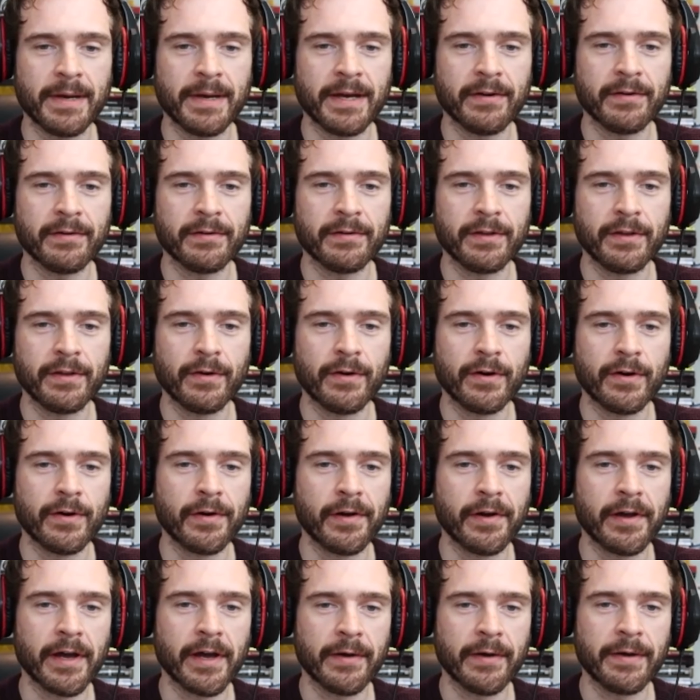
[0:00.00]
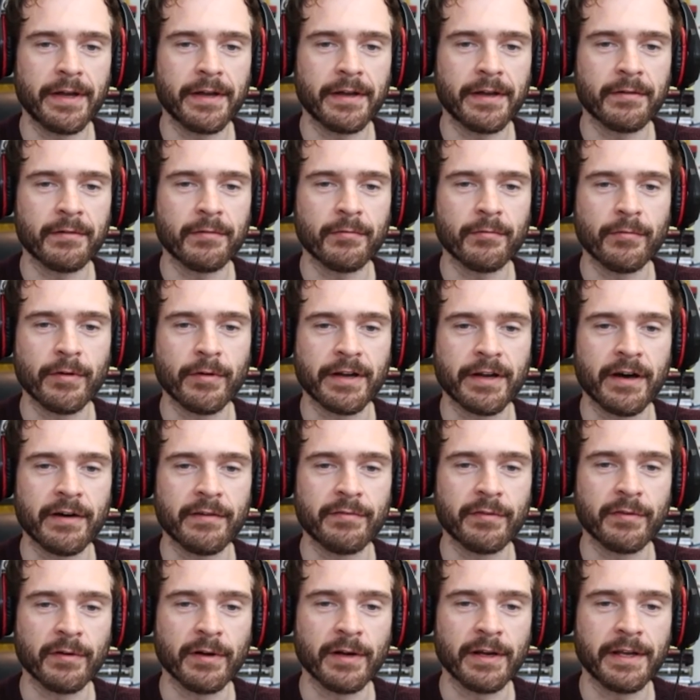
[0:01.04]
about your ongoing
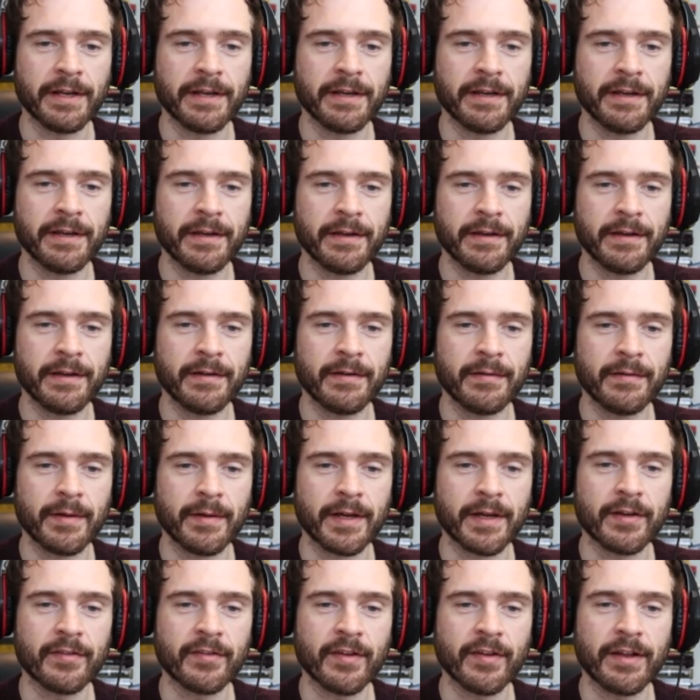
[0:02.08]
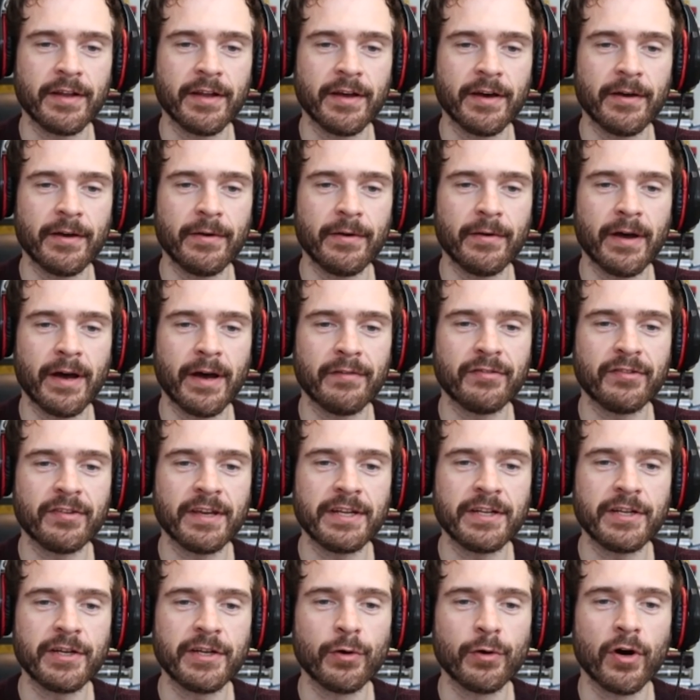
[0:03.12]
recovery, because I know I've
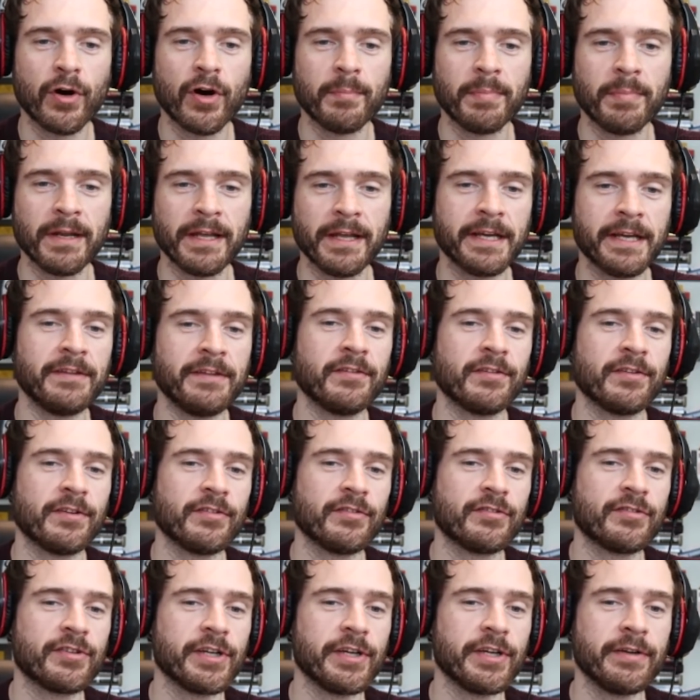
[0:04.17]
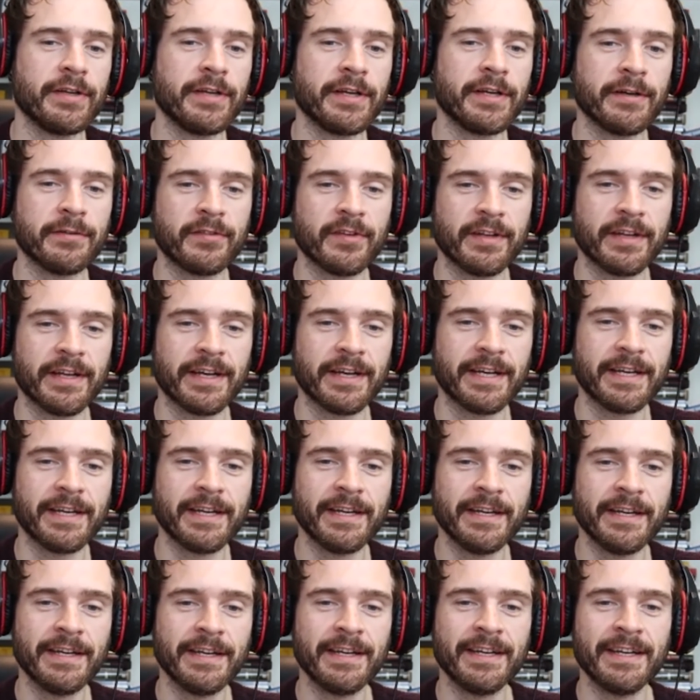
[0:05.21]
seen you hobbling into the studio today.
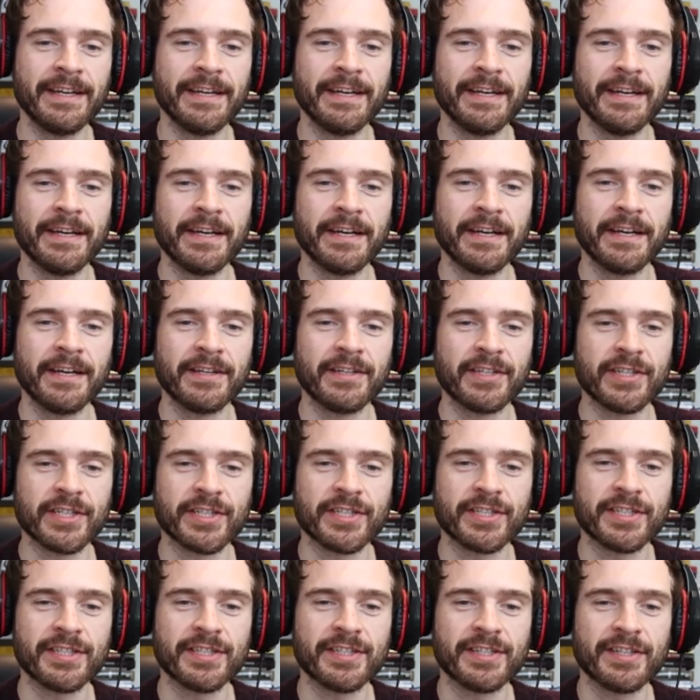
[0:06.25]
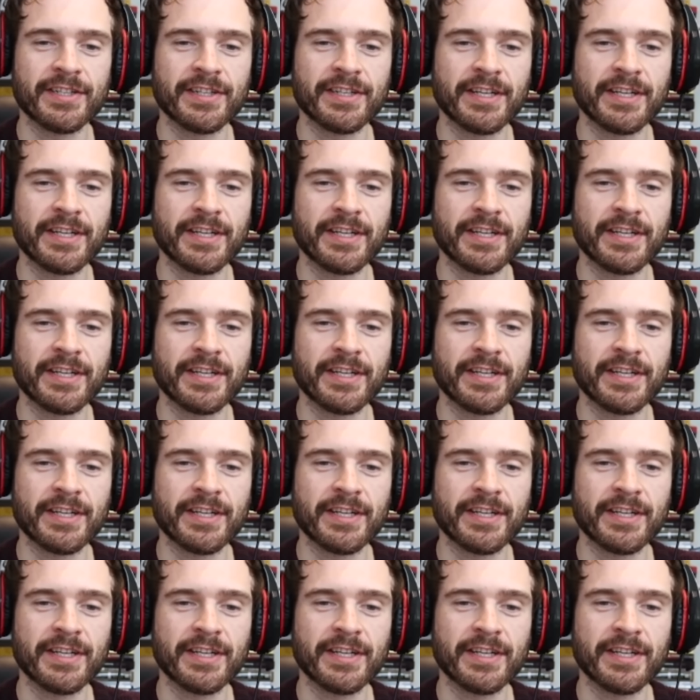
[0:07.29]
Just